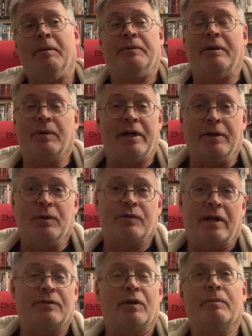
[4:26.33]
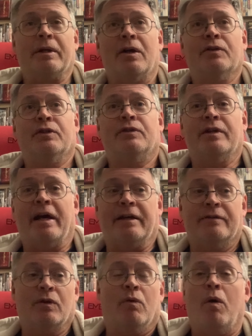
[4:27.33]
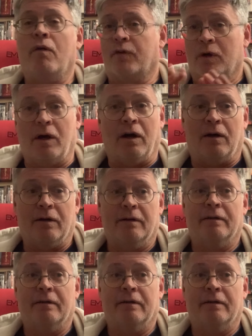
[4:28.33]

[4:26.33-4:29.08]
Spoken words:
But they would not use that terminology today. So overall,